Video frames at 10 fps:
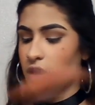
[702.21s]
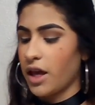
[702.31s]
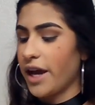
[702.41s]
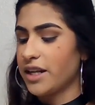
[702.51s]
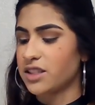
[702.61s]

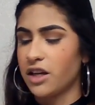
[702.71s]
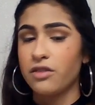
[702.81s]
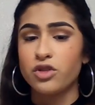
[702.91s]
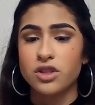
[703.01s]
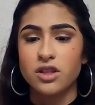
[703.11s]
And instead of
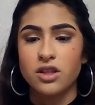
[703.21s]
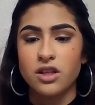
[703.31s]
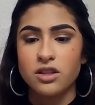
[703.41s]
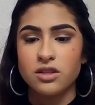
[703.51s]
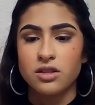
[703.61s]
using
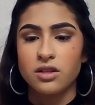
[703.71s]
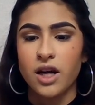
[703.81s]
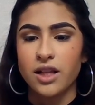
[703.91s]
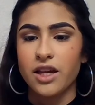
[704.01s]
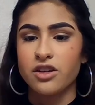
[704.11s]
these
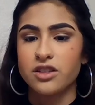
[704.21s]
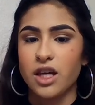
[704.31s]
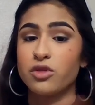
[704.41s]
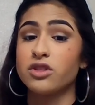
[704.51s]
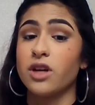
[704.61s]
highlighters, I'm
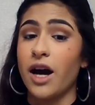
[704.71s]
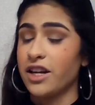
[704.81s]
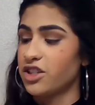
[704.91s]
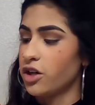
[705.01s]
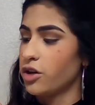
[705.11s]
gonna use an
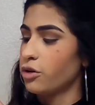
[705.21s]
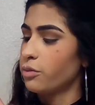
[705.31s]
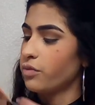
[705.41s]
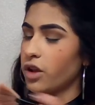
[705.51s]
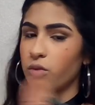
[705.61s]
eyeshadow,
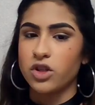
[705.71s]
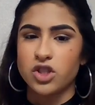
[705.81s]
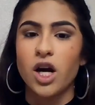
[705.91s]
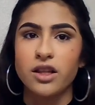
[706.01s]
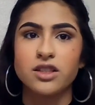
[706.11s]
which
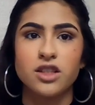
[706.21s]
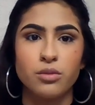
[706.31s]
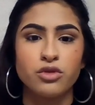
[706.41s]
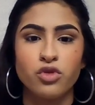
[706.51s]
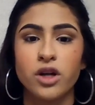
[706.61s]
Carly's done
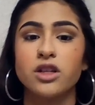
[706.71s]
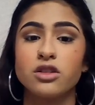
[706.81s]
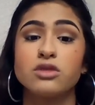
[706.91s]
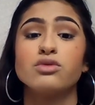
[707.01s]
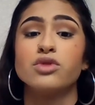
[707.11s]
before, and it
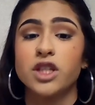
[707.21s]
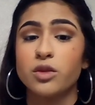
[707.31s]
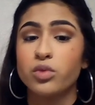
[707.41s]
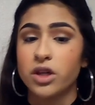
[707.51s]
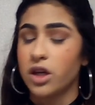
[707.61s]
looks really
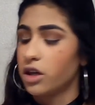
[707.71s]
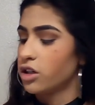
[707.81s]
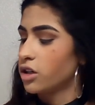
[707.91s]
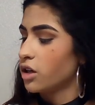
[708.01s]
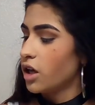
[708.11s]
pretty on
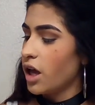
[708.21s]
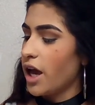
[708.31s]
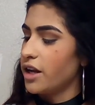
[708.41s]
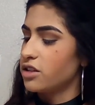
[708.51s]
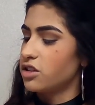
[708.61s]
her.
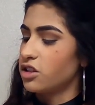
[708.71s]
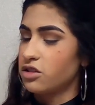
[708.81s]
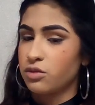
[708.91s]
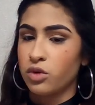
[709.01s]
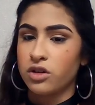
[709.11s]
And it's
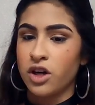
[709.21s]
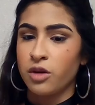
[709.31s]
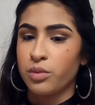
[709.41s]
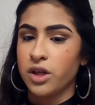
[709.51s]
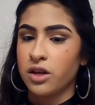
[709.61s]
this one
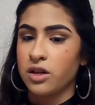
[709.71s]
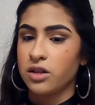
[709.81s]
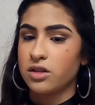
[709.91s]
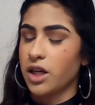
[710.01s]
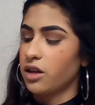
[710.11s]
up here, the
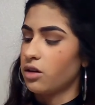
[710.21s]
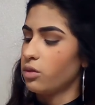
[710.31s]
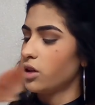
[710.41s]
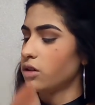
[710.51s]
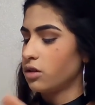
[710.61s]
second
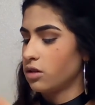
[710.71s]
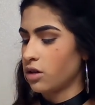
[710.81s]
one.